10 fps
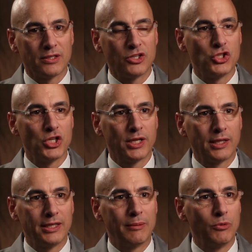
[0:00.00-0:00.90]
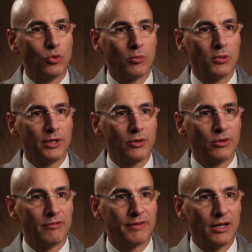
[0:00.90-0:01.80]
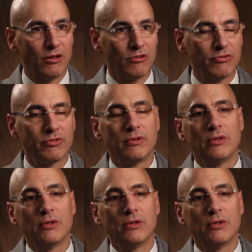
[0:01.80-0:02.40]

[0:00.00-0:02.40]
congenitally abnormal aortic valve,